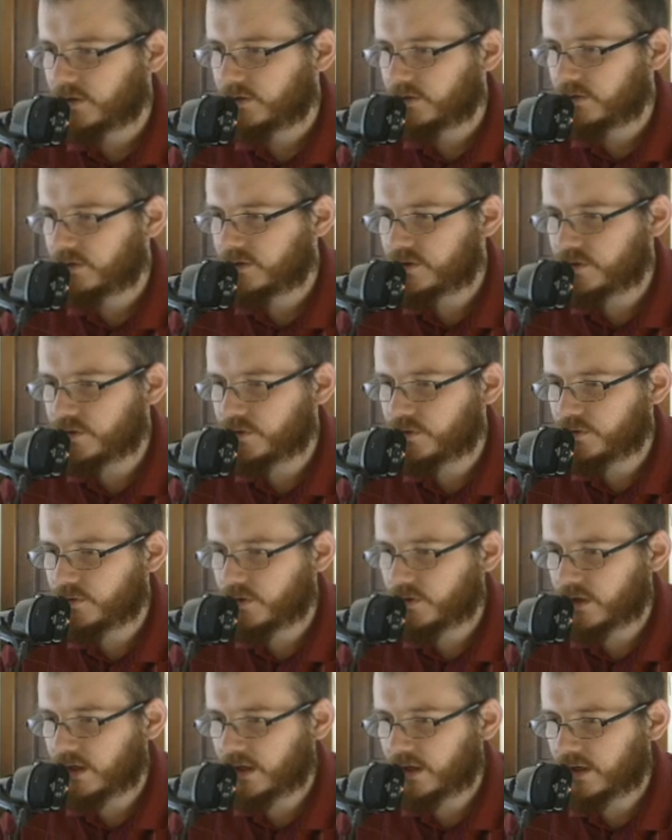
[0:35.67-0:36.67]

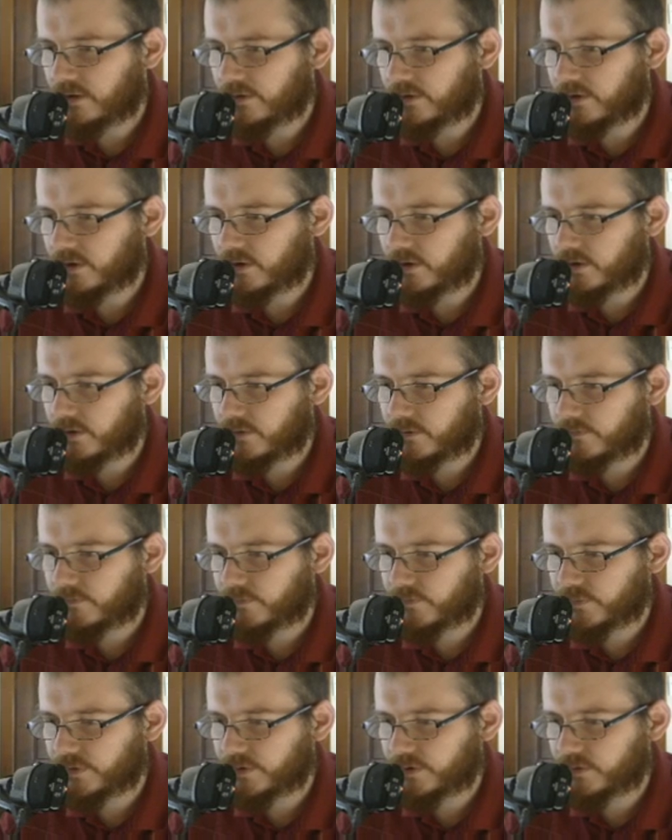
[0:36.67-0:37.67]
to our
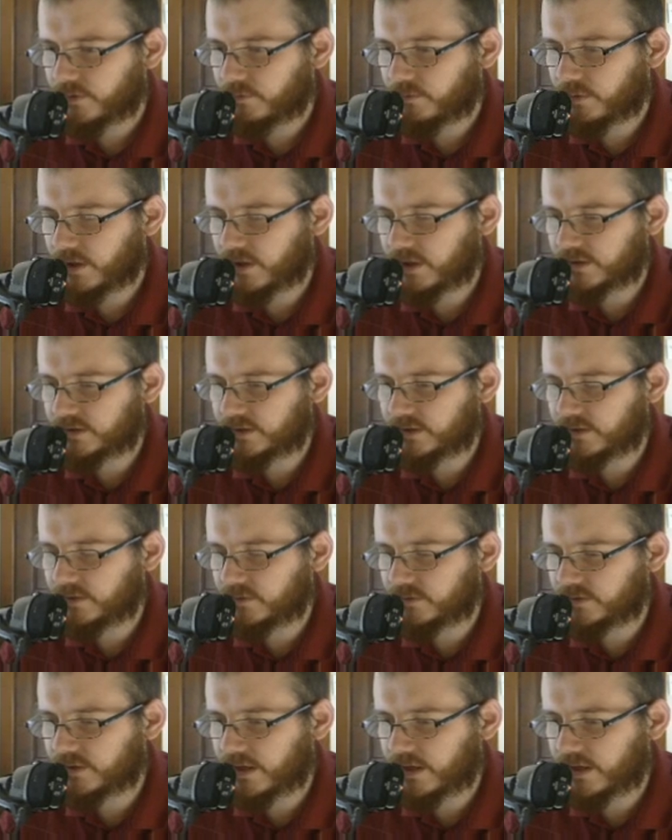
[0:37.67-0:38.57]
positive